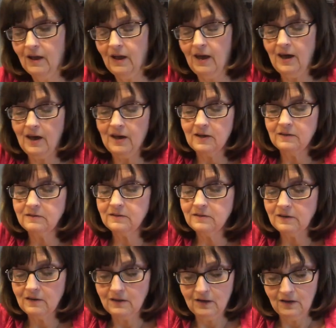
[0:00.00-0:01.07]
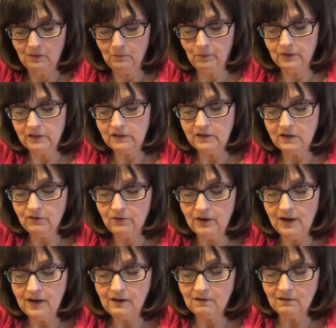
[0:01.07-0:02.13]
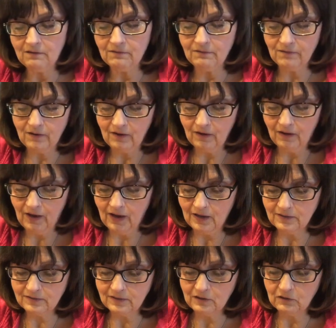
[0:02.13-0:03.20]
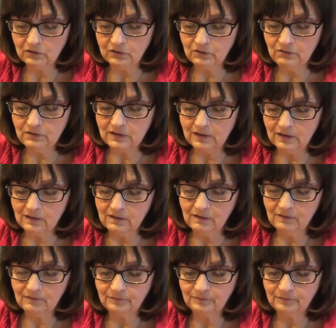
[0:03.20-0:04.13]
And Pretty Neat Creative has included,